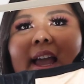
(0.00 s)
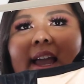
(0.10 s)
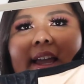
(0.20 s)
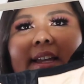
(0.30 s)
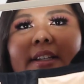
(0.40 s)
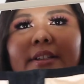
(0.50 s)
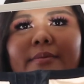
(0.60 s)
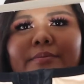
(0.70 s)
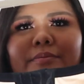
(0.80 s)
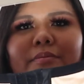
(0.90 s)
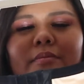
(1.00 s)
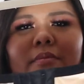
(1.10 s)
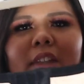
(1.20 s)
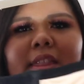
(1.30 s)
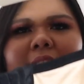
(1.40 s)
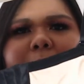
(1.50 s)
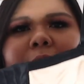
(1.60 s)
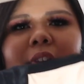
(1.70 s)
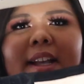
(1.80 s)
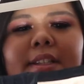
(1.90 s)
and that
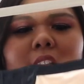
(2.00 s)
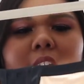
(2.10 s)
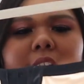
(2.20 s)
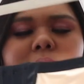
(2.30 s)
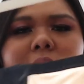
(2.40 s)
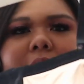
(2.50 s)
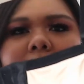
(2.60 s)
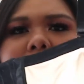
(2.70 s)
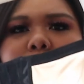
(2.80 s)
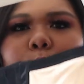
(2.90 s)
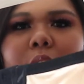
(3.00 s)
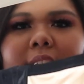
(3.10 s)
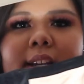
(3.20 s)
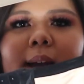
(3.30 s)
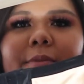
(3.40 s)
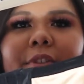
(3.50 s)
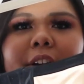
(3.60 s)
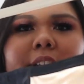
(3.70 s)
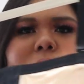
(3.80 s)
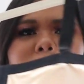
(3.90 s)
provides a lot of support and
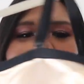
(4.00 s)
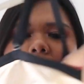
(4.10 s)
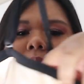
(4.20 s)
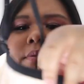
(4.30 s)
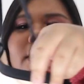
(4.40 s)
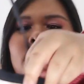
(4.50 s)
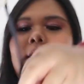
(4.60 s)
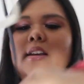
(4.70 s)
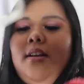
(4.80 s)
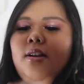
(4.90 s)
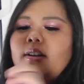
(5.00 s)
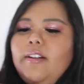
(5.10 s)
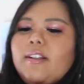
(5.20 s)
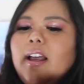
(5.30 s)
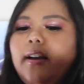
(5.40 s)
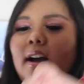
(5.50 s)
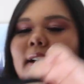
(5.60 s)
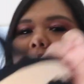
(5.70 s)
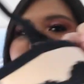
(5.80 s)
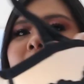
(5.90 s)
comfort for me because I
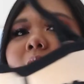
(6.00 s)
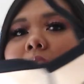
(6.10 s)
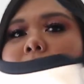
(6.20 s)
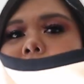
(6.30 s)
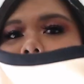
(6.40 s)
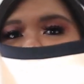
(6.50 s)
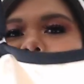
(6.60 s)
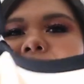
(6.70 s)
got the big girls